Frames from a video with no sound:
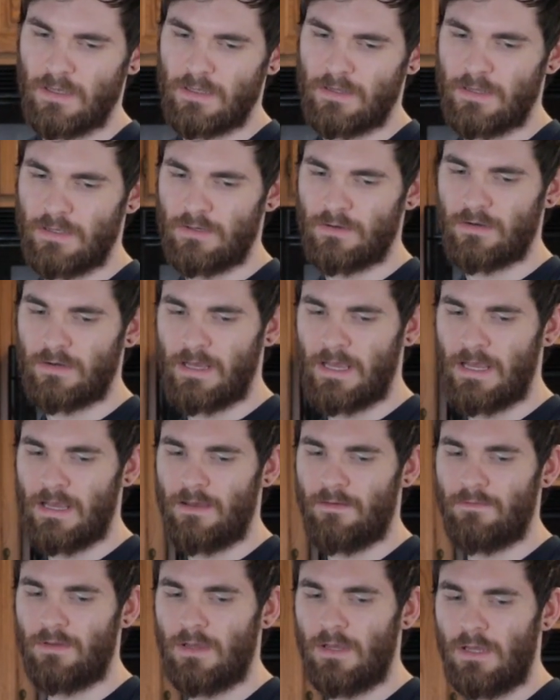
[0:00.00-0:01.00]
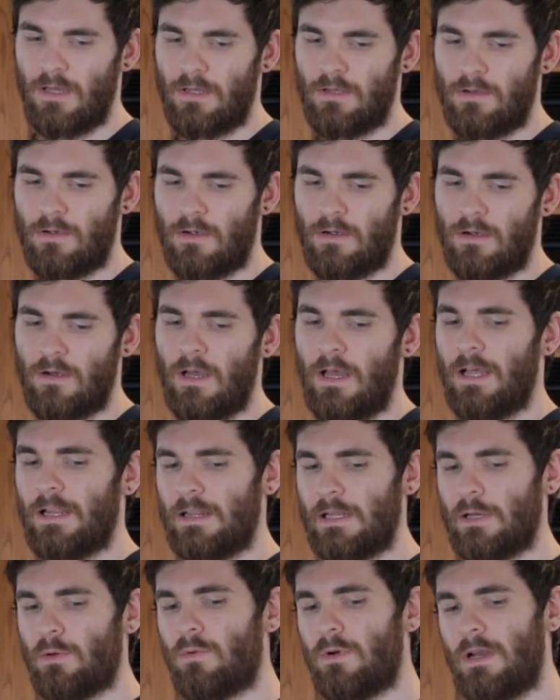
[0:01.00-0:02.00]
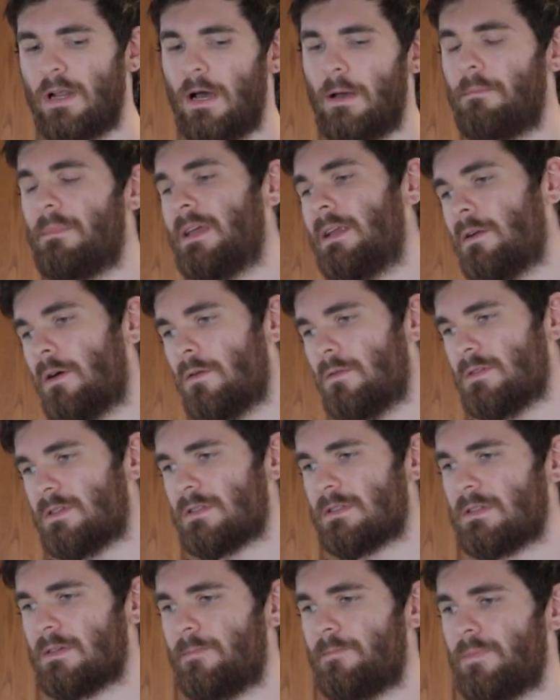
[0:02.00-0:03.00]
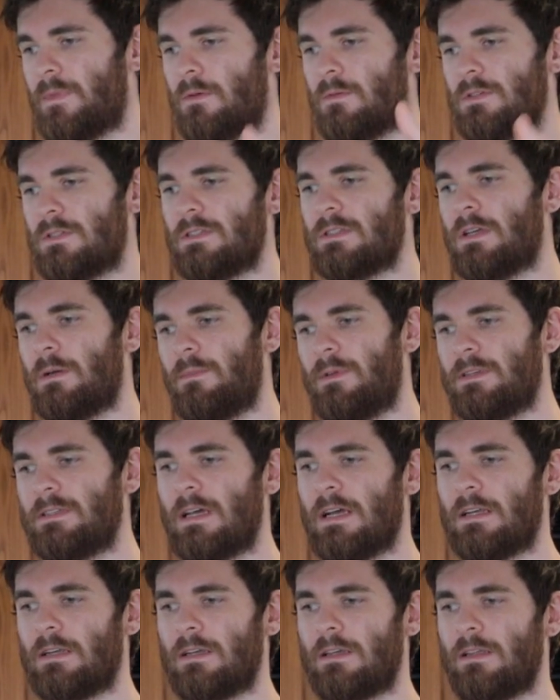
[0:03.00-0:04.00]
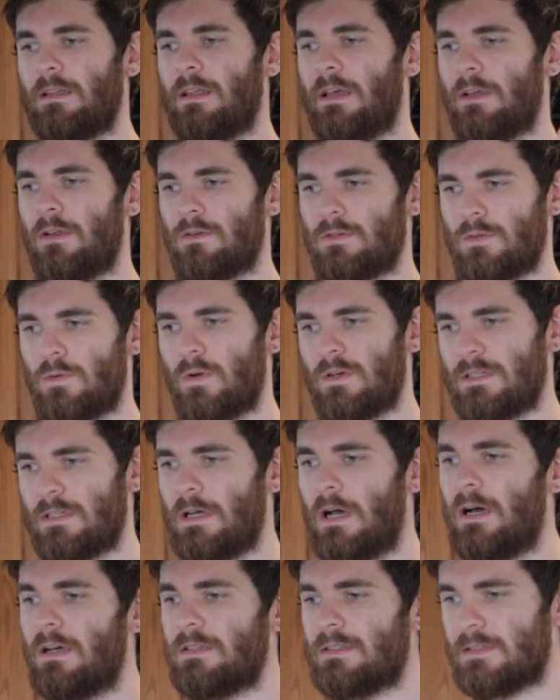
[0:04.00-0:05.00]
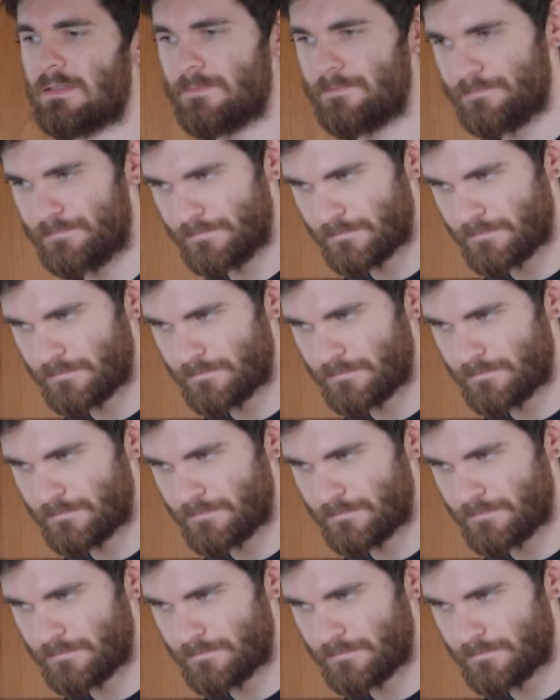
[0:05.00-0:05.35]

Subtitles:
Then you're going to have your liquid aminos, which is going to be technically like your soy sauce.